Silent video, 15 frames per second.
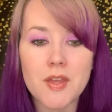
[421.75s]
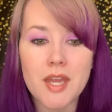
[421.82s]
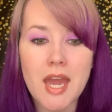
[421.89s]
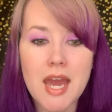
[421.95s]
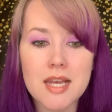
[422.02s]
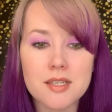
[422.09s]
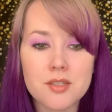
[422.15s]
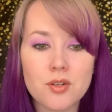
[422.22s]

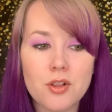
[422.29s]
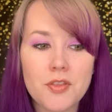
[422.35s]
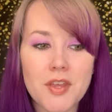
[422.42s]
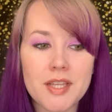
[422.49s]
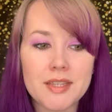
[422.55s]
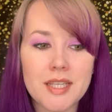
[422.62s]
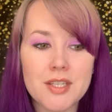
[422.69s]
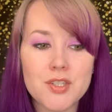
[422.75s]
castle
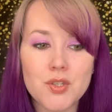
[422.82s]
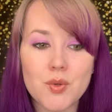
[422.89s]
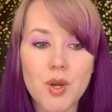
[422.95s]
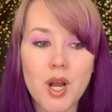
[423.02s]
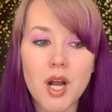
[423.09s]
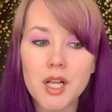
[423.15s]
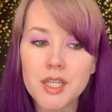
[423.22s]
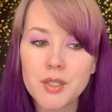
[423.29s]
that led to
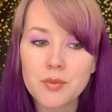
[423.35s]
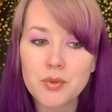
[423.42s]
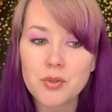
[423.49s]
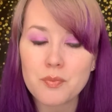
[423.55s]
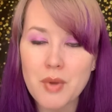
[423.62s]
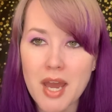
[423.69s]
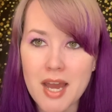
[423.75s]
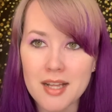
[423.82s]

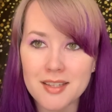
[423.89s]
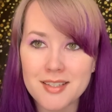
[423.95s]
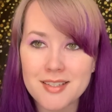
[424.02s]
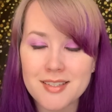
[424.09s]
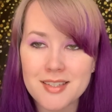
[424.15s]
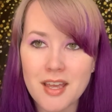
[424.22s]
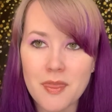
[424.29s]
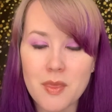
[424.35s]
Holyrood
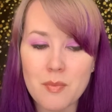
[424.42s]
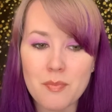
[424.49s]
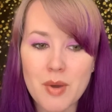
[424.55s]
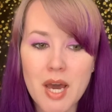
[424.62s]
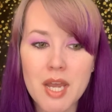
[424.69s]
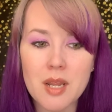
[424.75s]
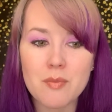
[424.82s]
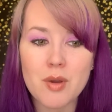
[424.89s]
Palace at the
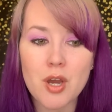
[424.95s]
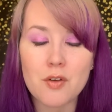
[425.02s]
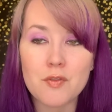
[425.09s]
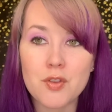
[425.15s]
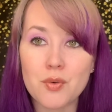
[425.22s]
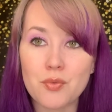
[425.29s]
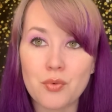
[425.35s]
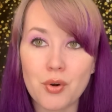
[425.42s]
bottom
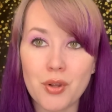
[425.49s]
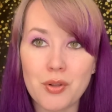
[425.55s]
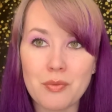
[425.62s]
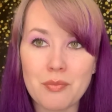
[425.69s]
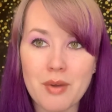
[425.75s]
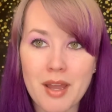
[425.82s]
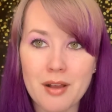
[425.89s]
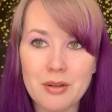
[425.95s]
of the Royal
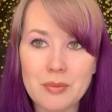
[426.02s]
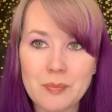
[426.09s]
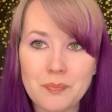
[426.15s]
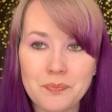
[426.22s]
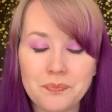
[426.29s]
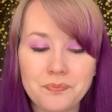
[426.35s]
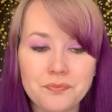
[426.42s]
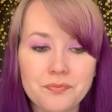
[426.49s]
Mile.
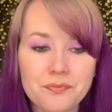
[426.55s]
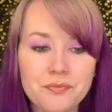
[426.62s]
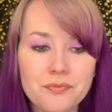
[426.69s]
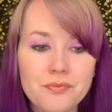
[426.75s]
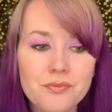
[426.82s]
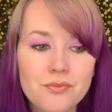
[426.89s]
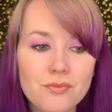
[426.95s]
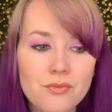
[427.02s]

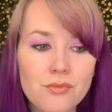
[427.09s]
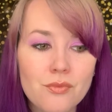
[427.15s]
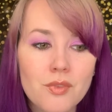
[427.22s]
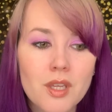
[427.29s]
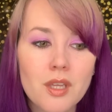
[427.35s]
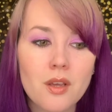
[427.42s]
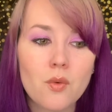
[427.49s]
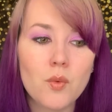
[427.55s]

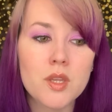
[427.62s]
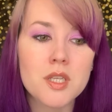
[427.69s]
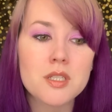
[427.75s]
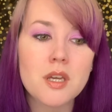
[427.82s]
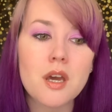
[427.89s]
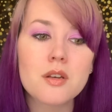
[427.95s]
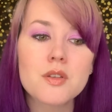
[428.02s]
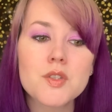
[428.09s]
When the
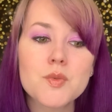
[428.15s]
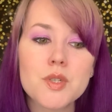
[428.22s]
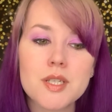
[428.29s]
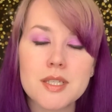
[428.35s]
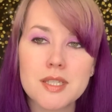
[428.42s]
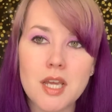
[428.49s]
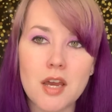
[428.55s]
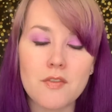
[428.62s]
tunnels were
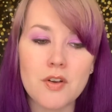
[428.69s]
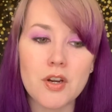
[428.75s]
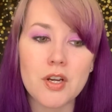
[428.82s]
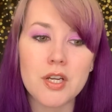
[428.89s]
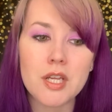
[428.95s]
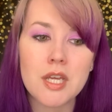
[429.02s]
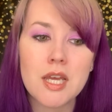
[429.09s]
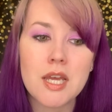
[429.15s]

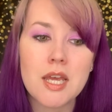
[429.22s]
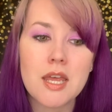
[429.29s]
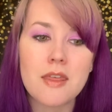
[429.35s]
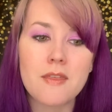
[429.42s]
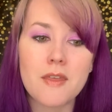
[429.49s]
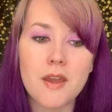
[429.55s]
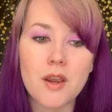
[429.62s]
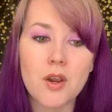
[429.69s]
discovered,
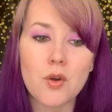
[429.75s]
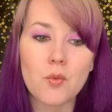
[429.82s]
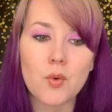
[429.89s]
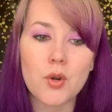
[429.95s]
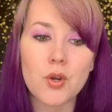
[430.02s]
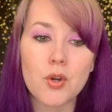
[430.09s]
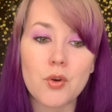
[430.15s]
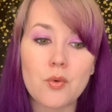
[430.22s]
there
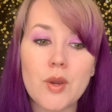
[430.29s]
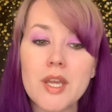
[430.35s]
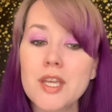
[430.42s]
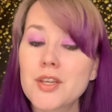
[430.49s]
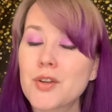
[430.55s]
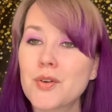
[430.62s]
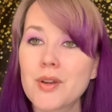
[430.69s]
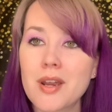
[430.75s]
were great
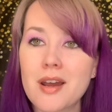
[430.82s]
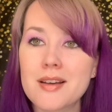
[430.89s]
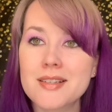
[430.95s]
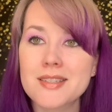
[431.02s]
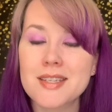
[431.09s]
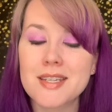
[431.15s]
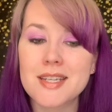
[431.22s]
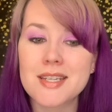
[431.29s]

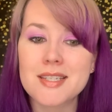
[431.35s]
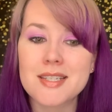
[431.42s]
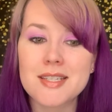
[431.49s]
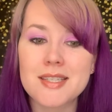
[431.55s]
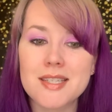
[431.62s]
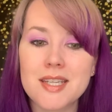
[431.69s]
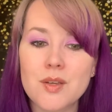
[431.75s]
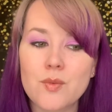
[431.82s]
curiosity to
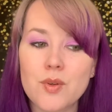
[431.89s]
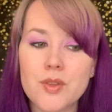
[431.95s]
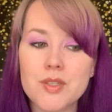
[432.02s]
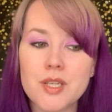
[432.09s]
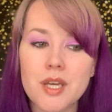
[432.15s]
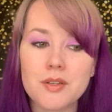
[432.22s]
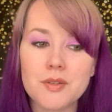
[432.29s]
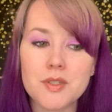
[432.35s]
see where the
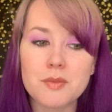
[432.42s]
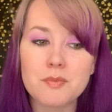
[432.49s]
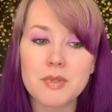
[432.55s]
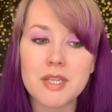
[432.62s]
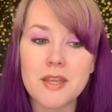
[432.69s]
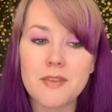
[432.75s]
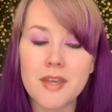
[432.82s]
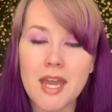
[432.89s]
tunnels
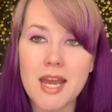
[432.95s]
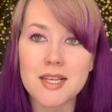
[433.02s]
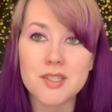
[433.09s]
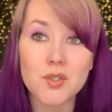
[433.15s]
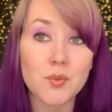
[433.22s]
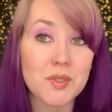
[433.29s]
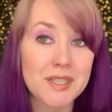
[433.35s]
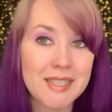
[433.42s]
beneath the
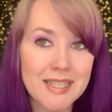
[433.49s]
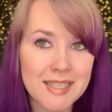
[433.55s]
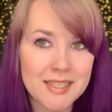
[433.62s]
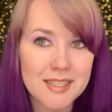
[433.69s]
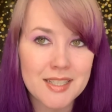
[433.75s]
castle would lead.